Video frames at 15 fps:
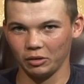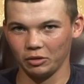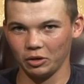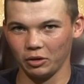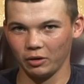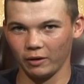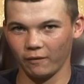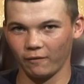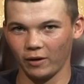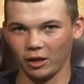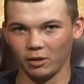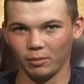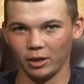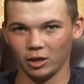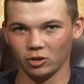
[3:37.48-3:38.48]
doing a faith
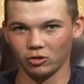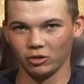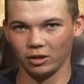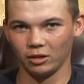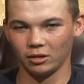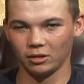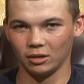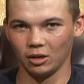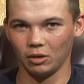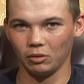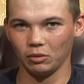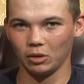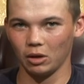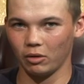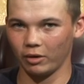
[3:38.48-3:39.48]
ministry, so
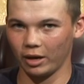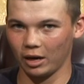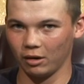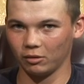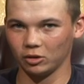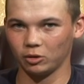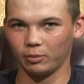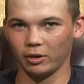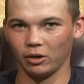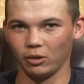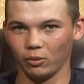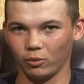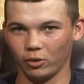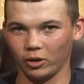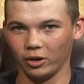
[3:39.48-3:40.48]
going out spreading
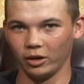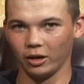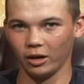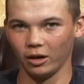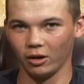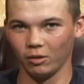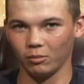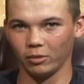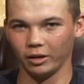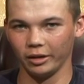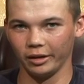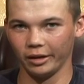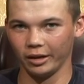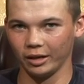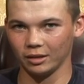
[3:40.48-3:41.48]
the word of God on
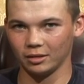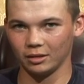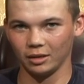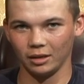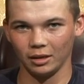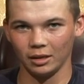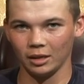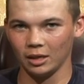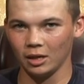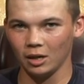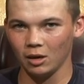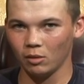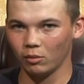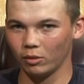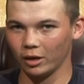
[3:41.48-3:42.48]
Monday nights, and
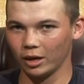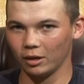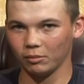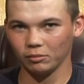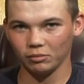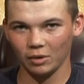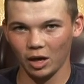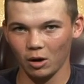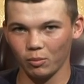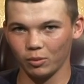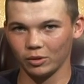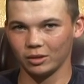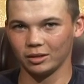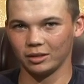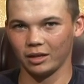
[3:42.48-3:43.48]
when I help
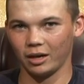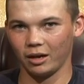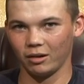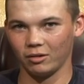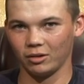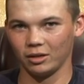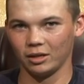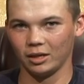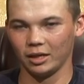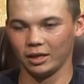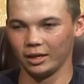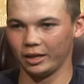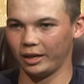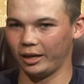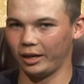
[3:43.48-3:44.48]
with the sound,
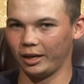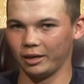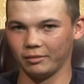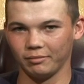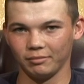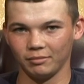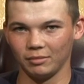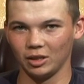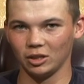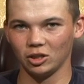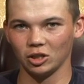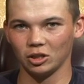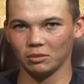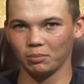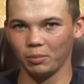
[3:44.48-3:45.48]
and it's
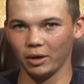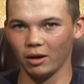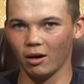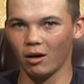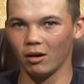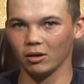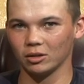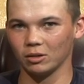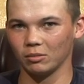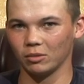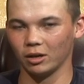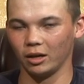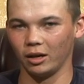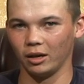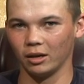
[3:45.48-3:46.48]
just been an awesome
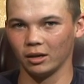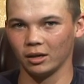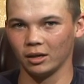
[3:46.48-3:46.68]
thing.